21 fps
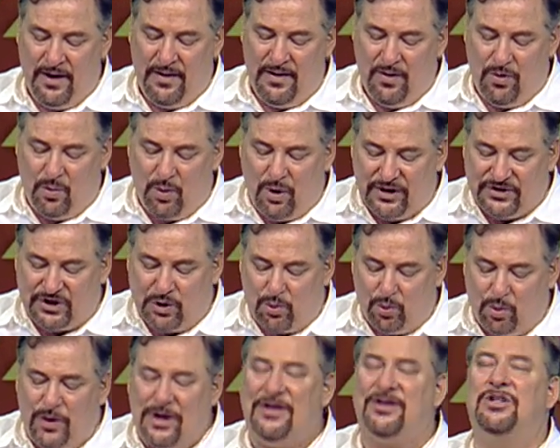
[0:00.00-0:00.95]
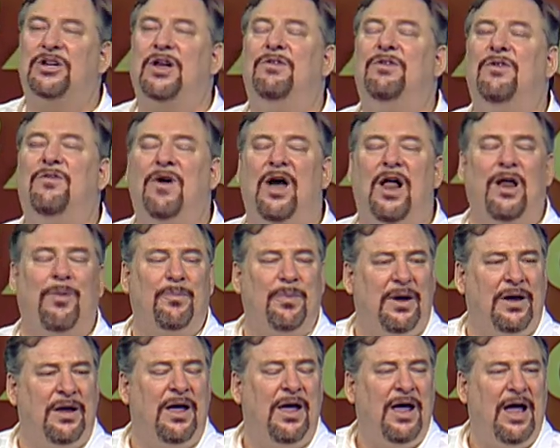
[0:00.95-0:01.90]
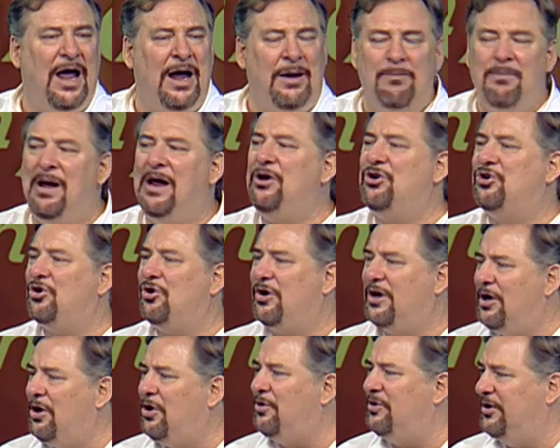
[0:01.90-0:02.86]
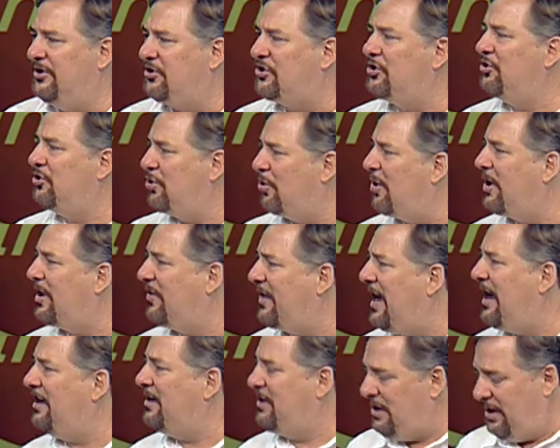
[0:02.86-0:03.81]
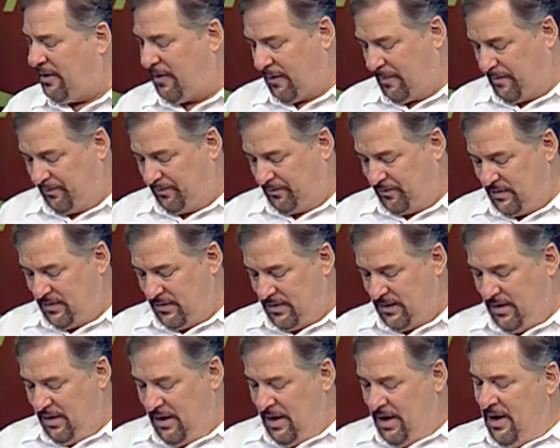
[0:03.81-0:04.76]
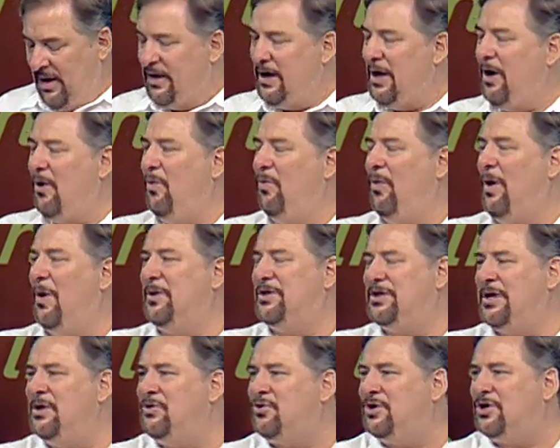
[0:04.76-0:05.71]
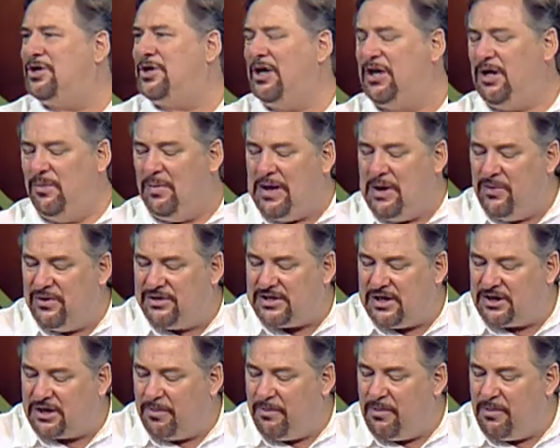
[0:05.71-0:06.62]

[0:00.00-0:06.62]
was at risk of developing a major illness during that year. Now, what was interesting to me was that the